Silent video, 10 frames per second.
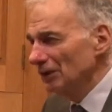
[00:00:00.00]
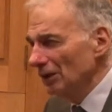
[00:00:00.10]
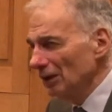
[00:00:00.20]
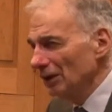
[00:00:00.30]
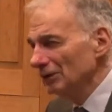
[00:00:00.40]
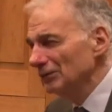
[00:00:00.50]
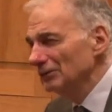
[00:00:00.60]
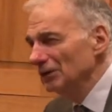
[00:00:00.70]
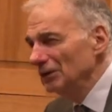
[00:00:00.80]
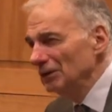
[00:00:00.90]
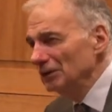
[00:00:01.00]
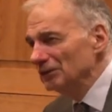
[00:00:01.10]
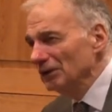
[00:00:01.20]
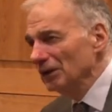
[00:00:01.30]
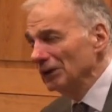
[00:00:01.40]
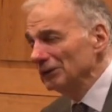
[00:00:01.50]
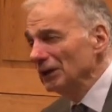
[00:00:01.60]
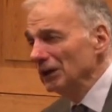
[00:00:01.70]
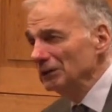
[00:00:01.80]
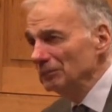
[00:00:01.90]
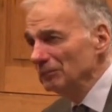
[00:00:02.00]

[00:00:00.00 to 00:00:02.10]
all on, it's all online.